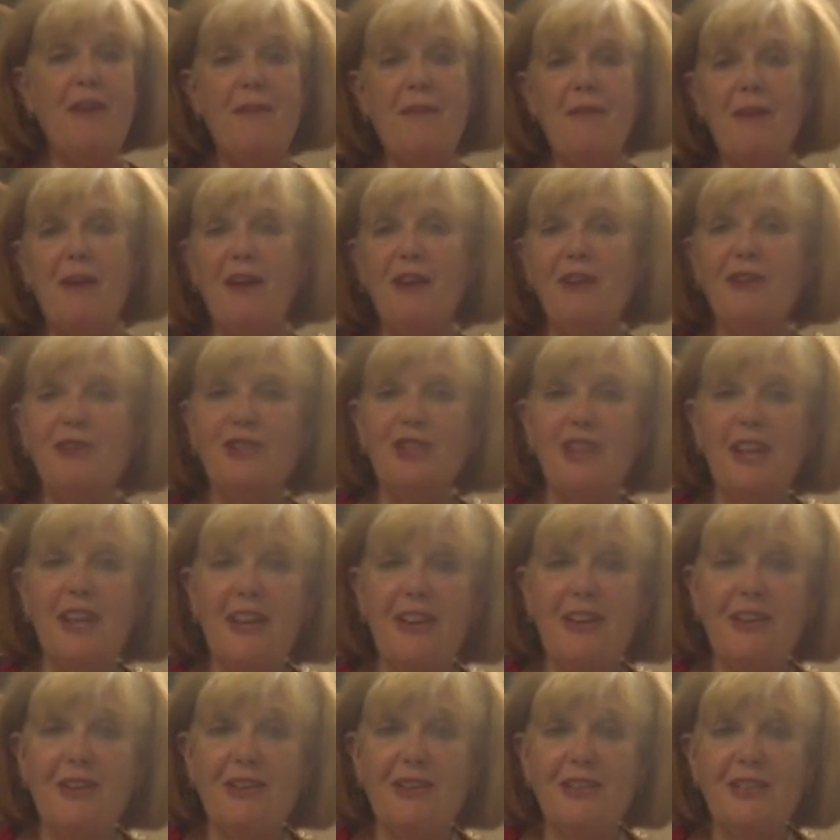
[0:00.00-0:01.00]
much, and
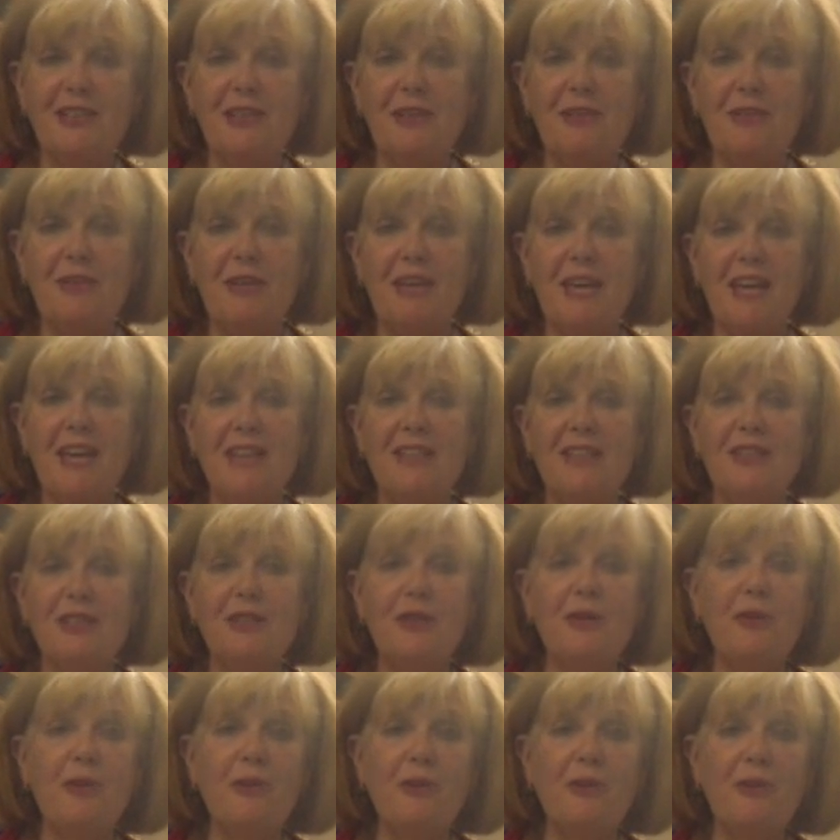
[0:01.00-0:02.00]
I'll see you again
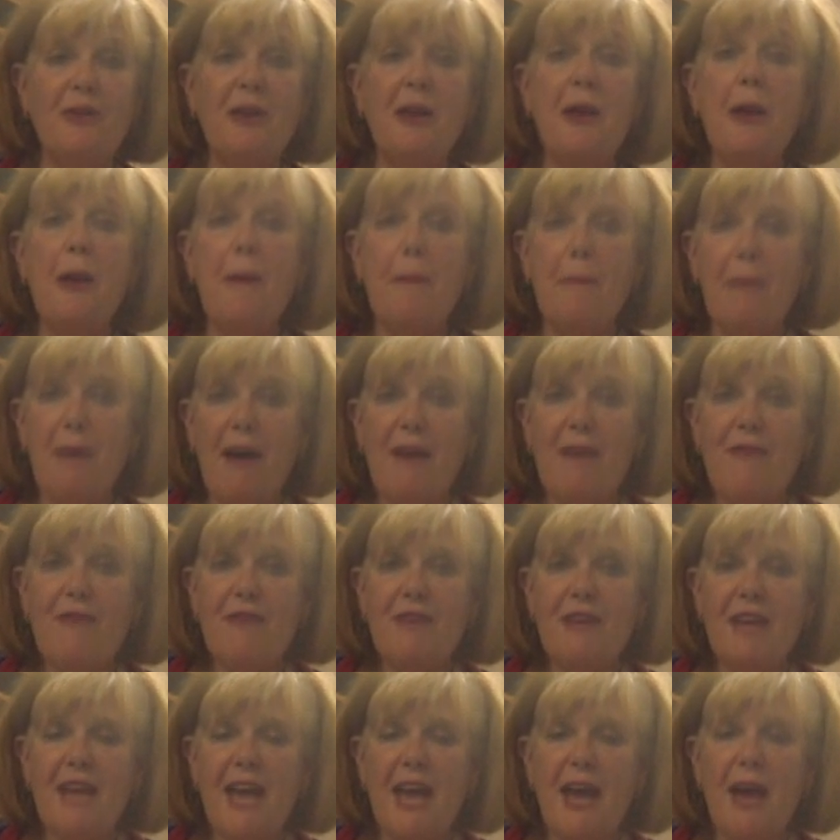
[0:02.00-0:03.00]
soon. Bye for
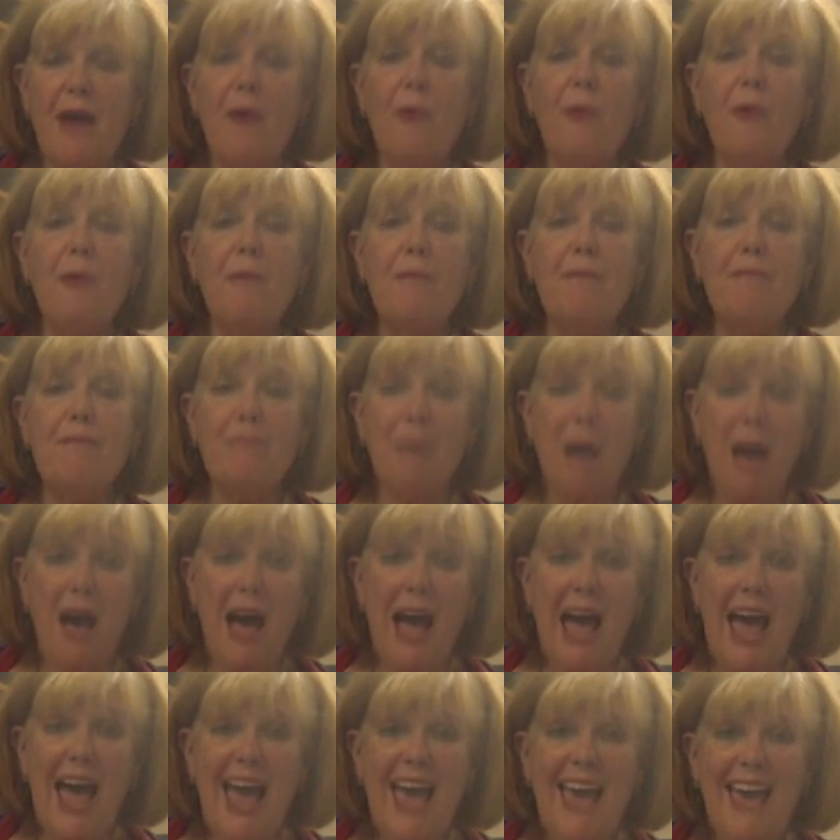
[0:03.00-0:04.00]
now.
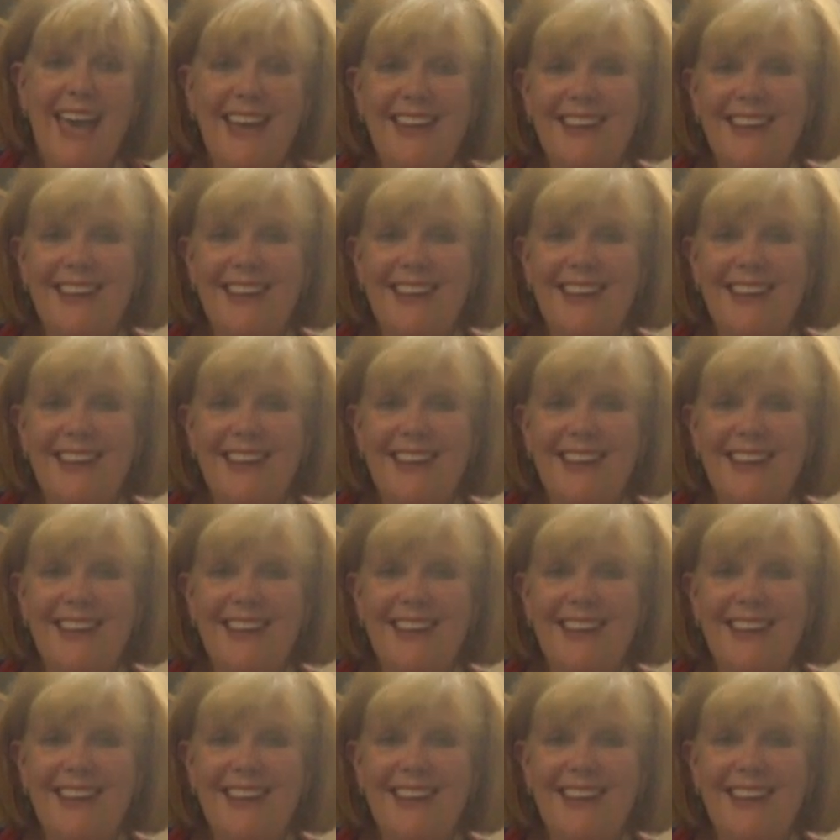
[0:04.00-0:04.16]
Bye.